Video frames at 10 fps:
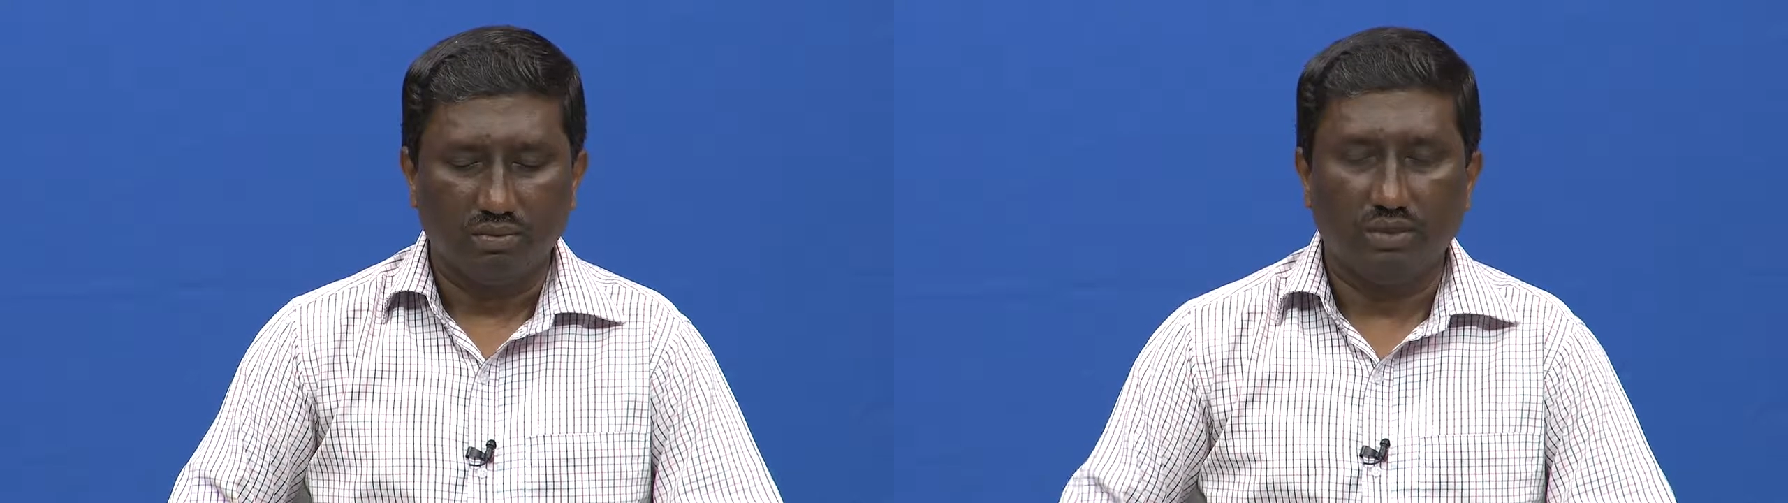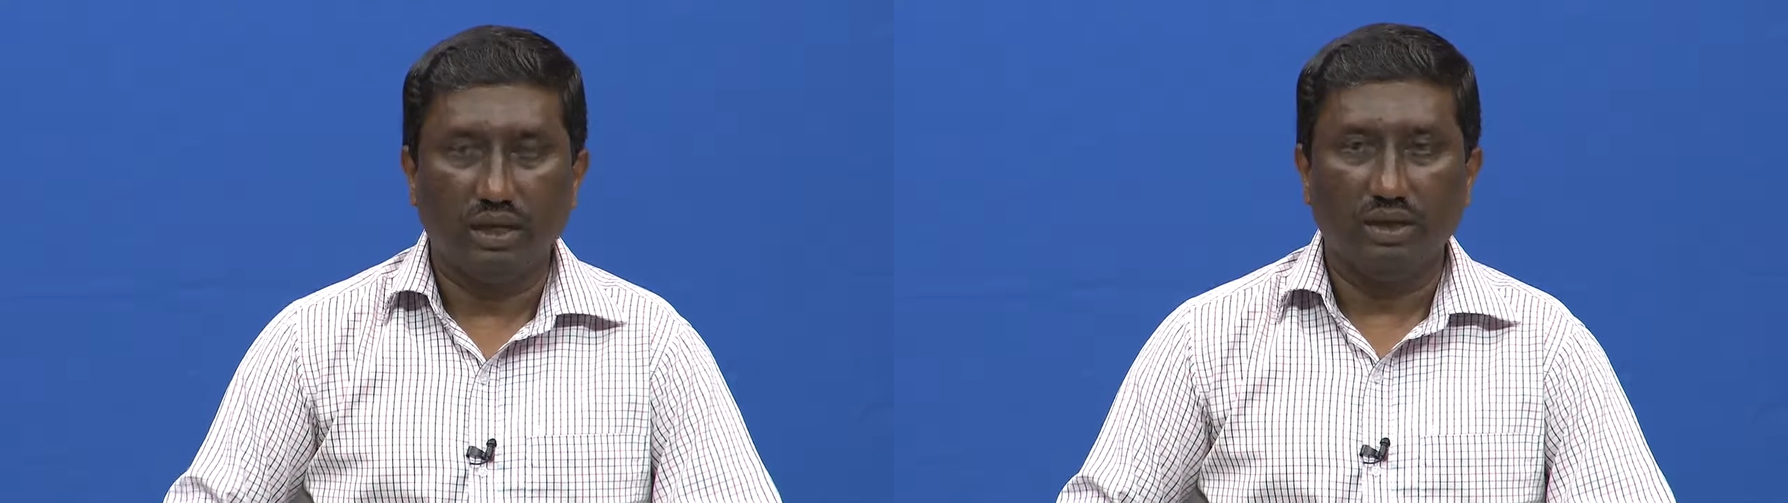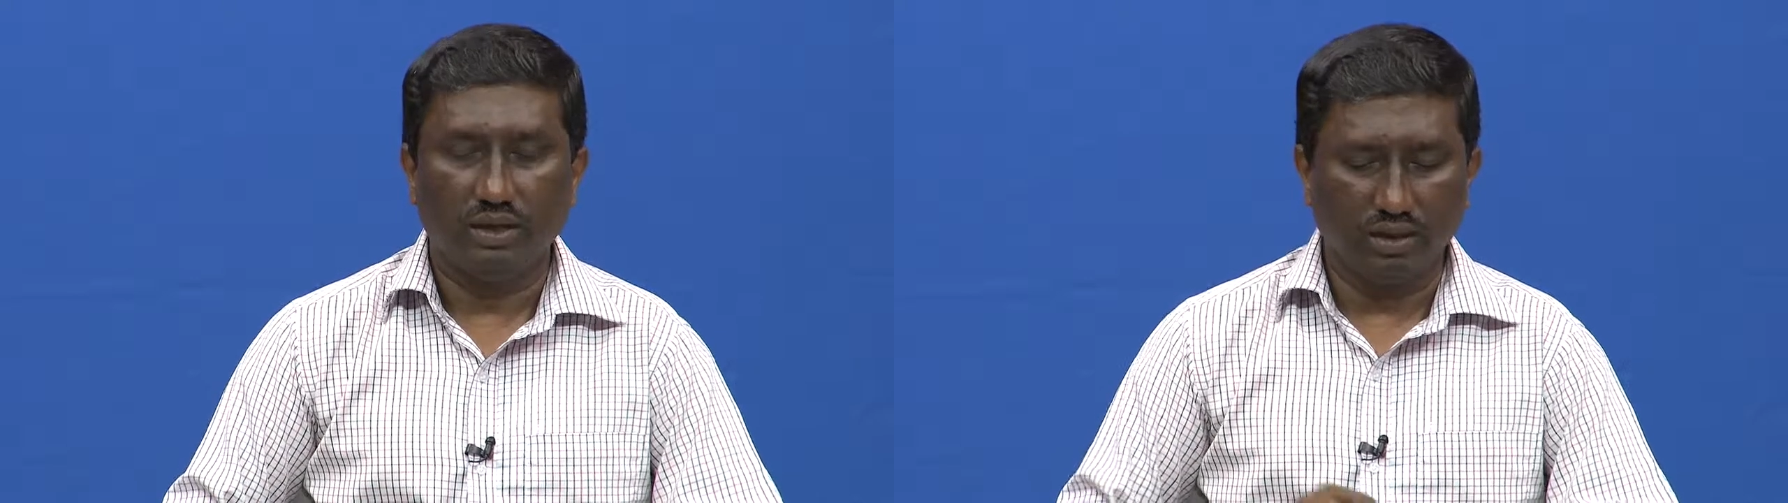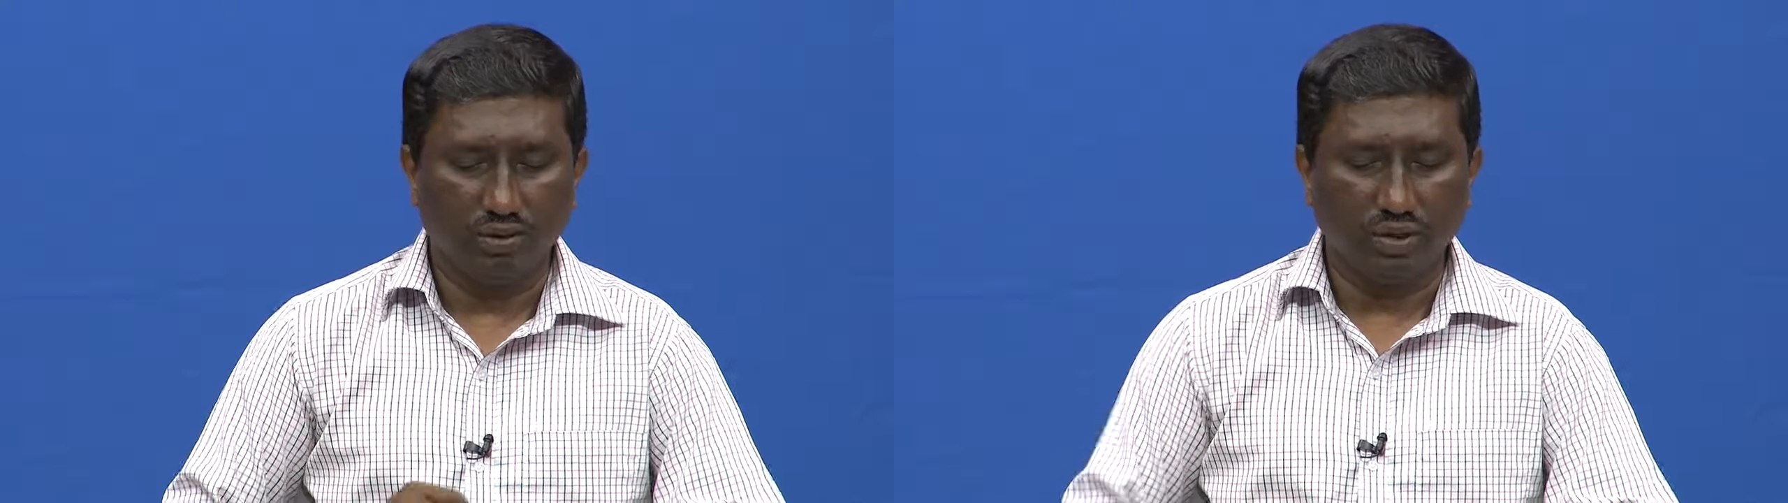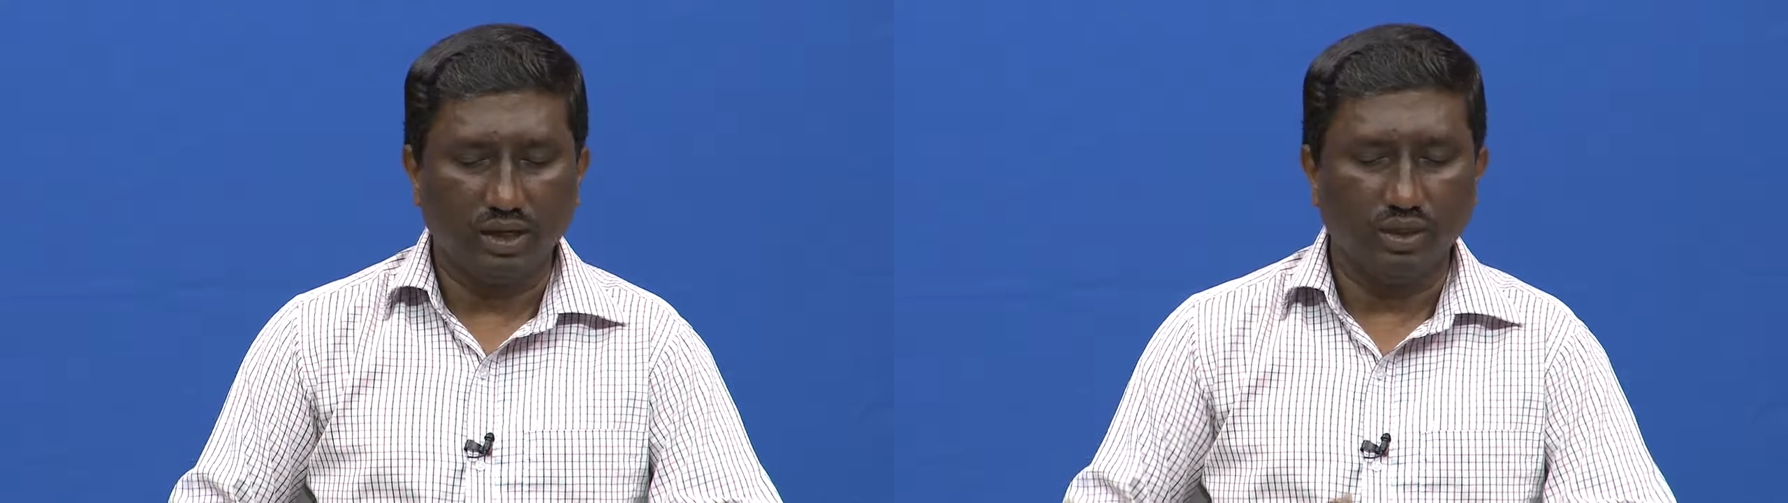By
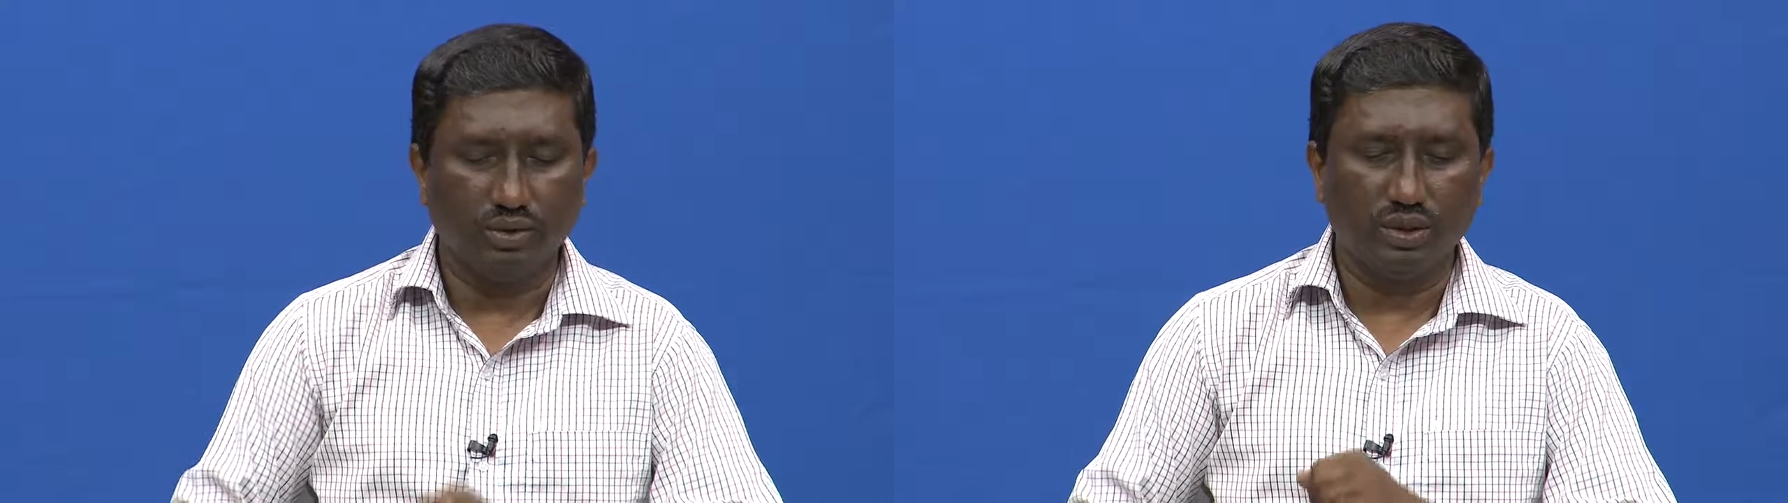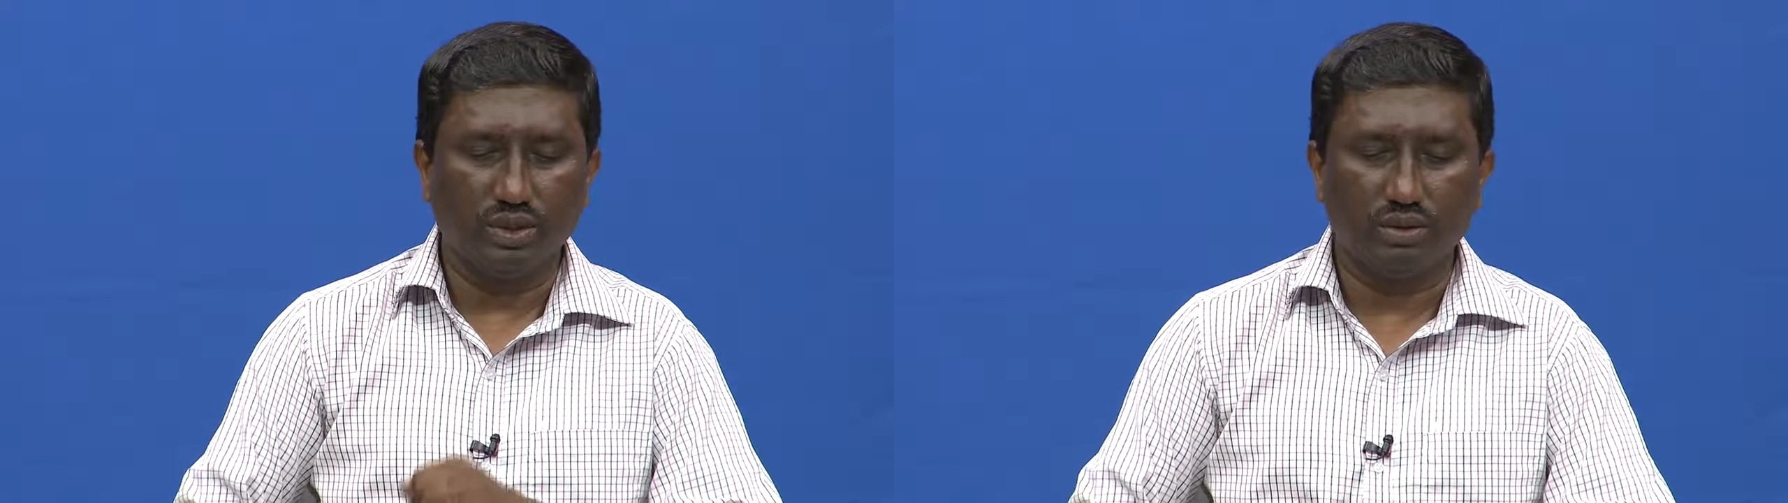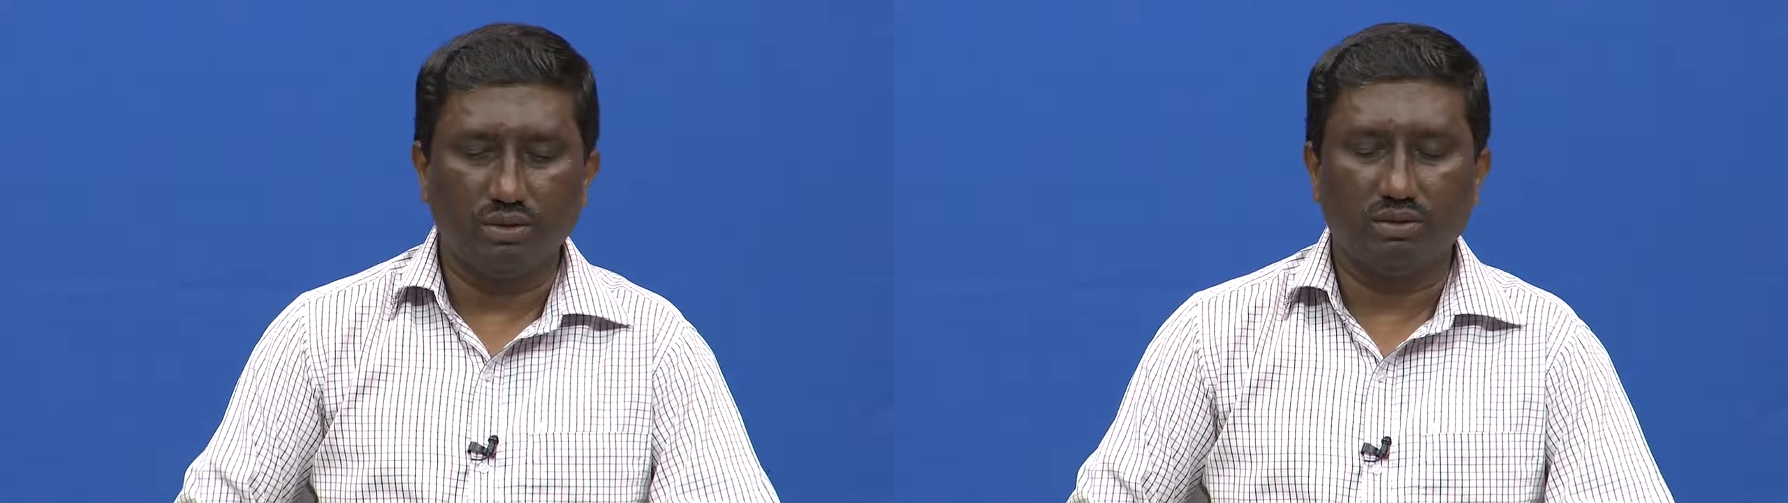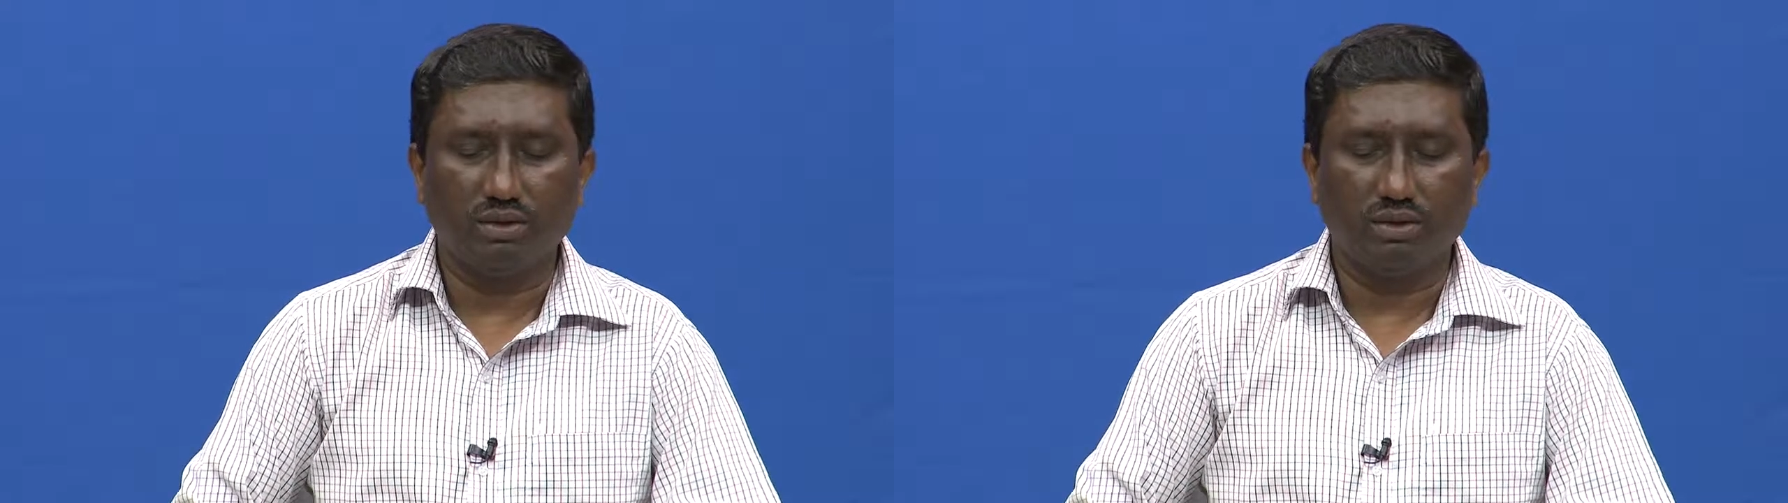looking into the